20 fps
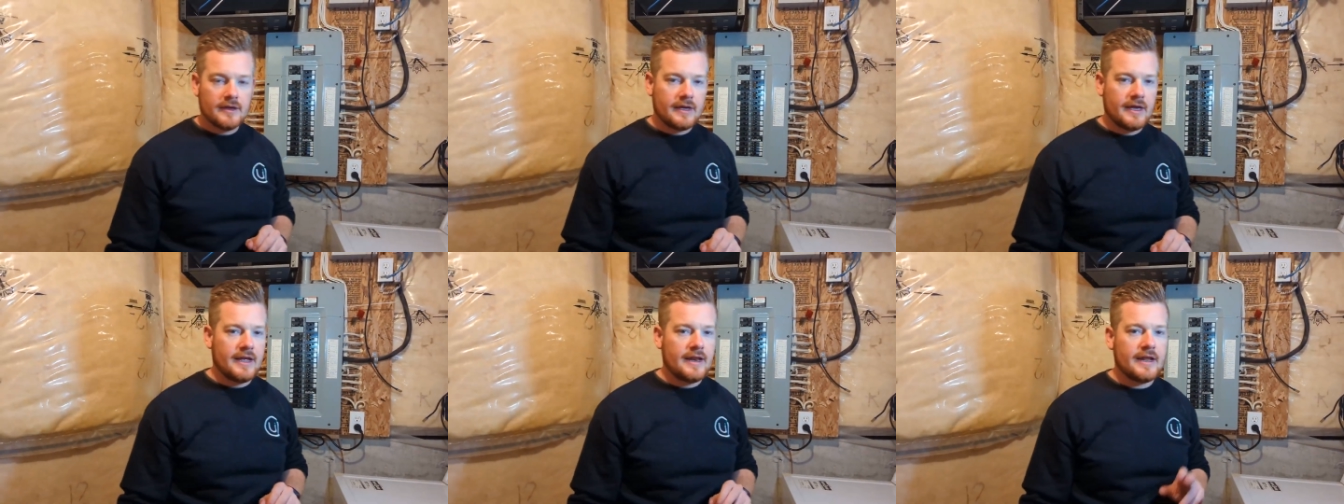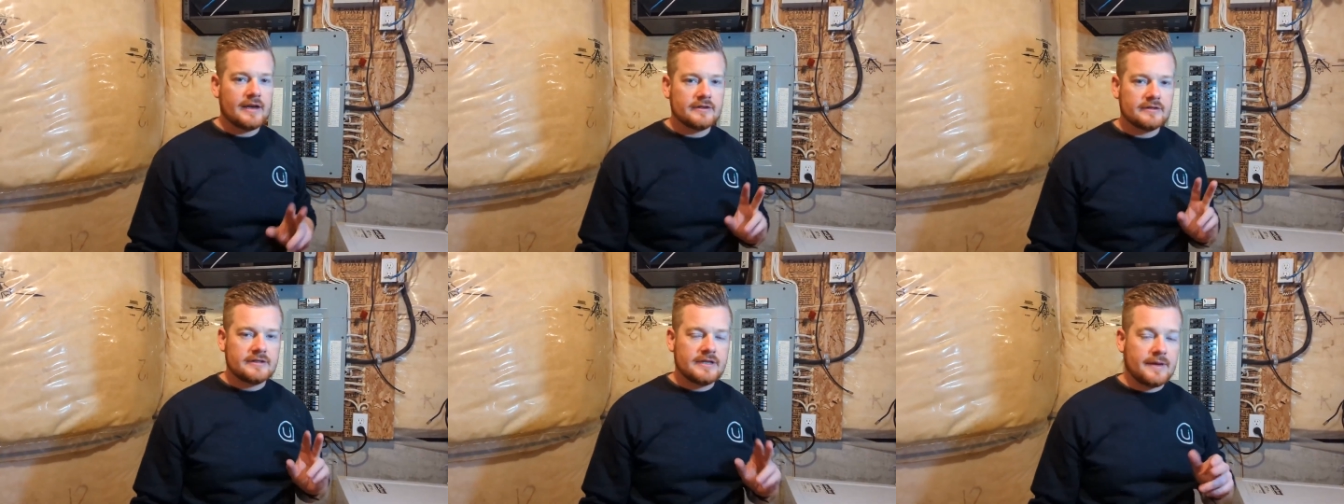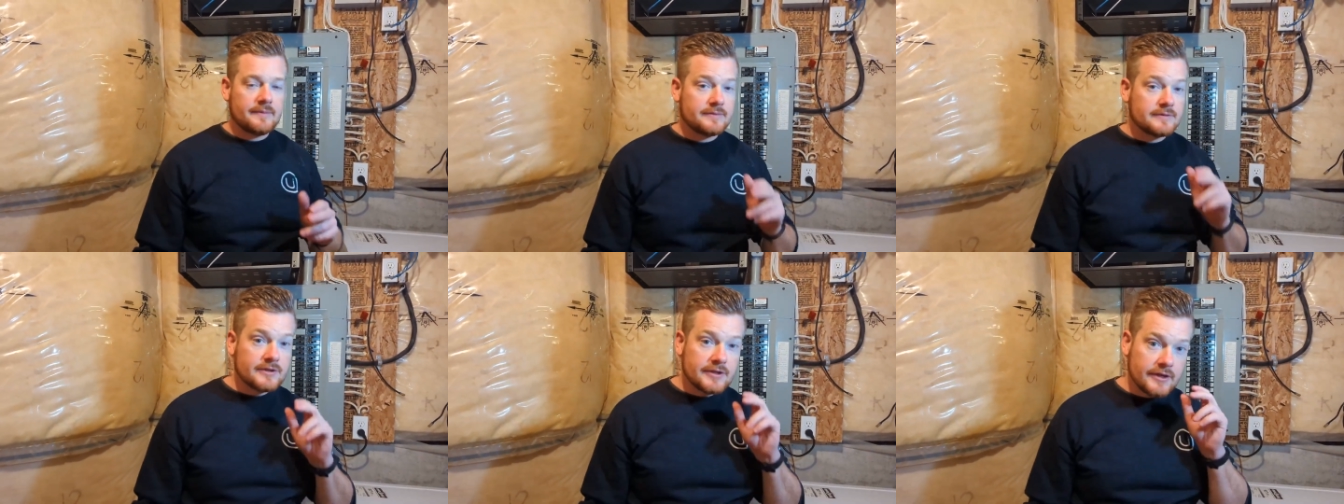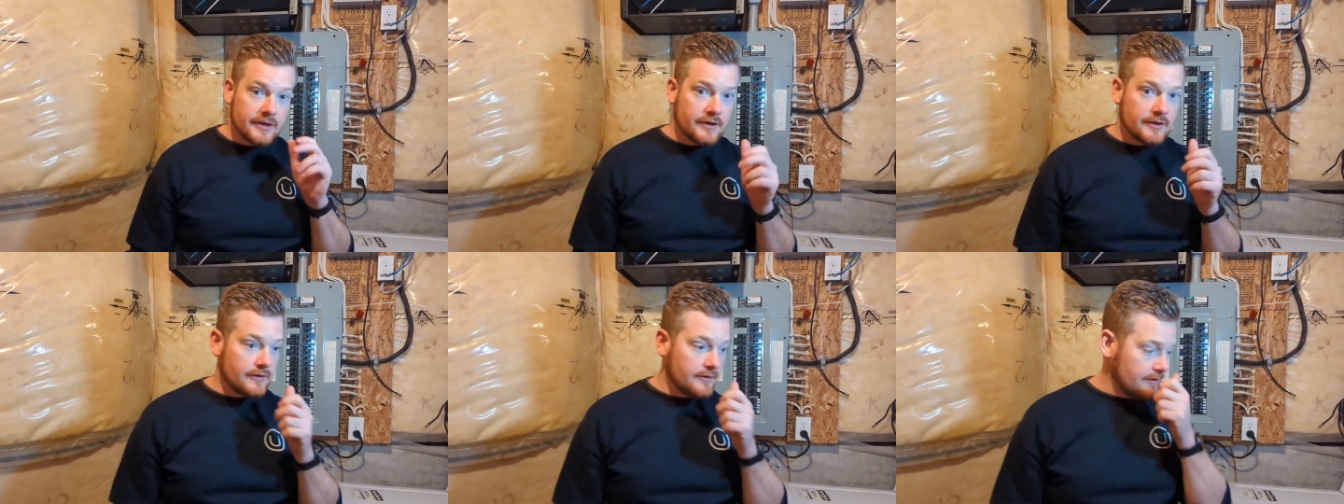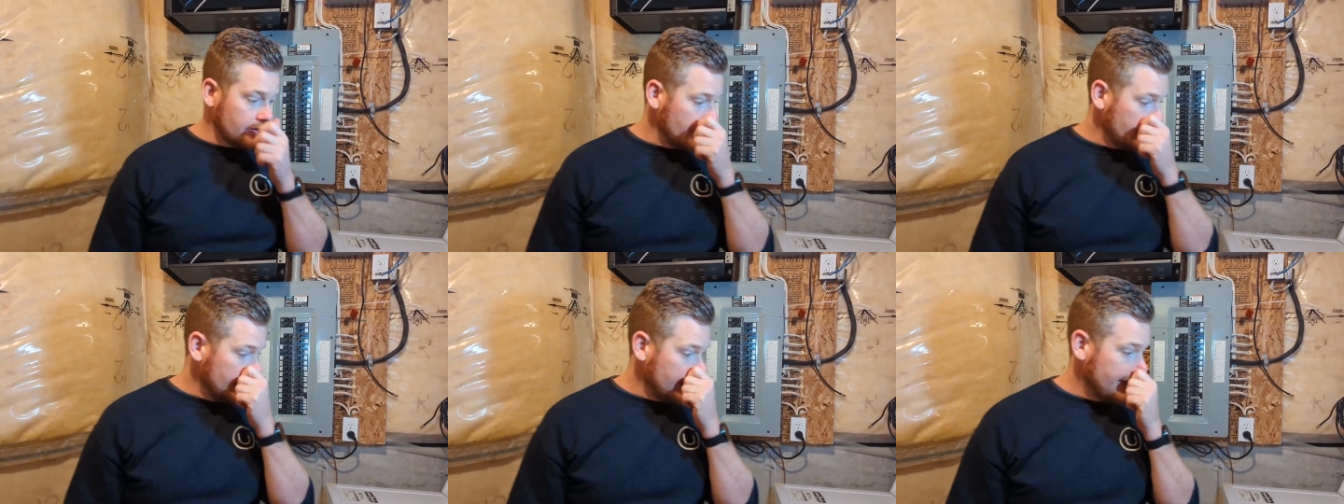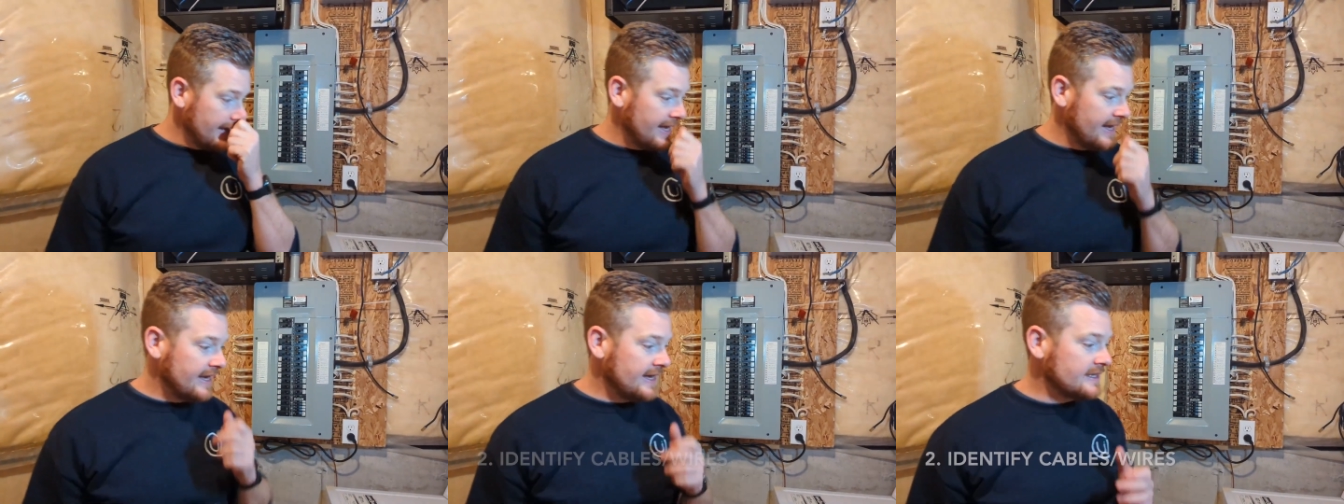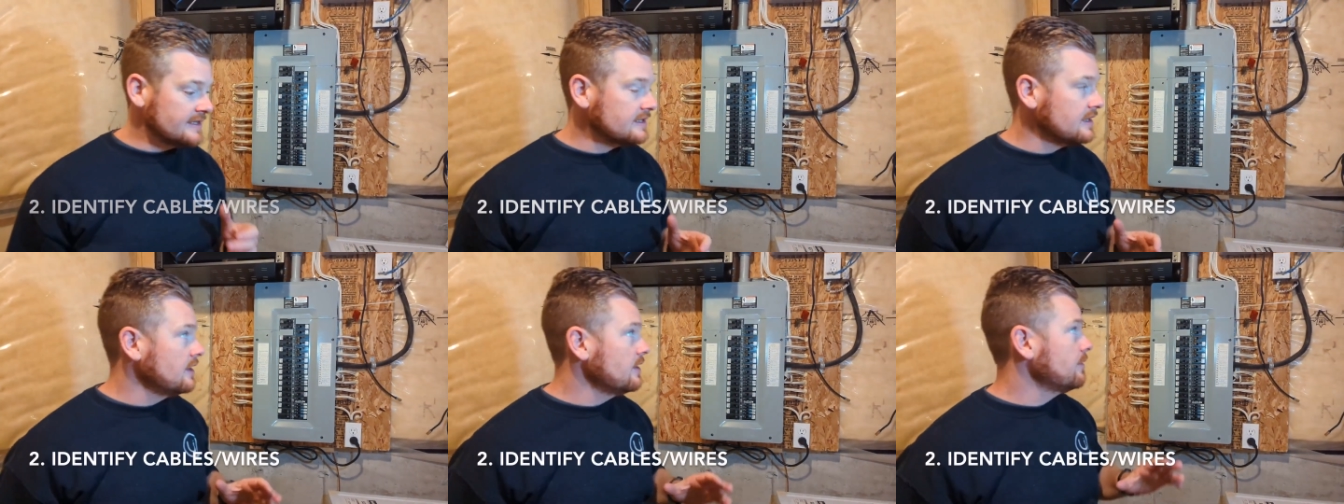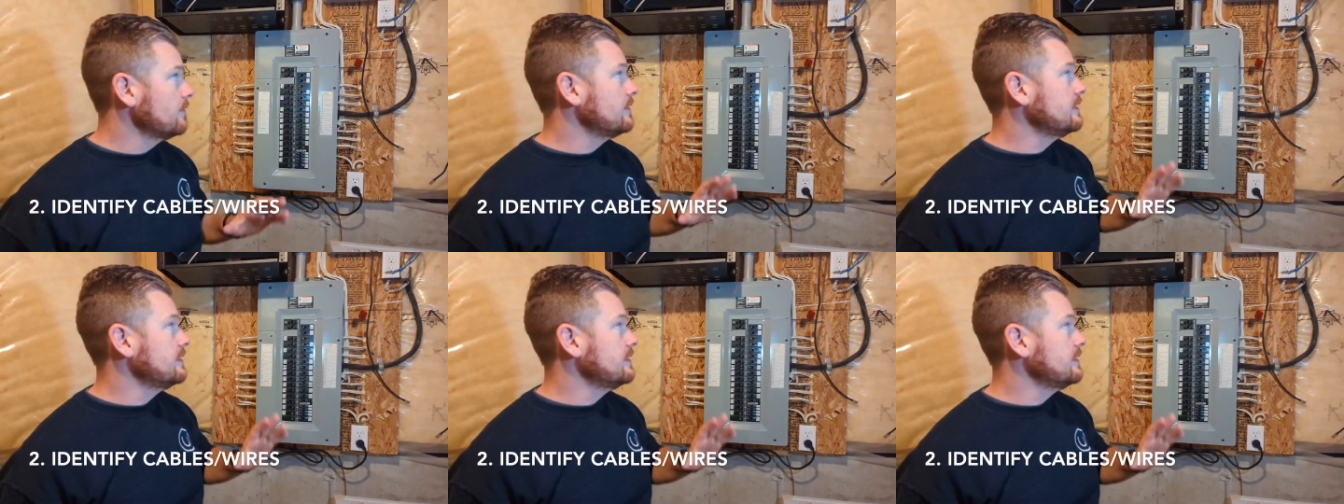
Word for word: Okay, now step two is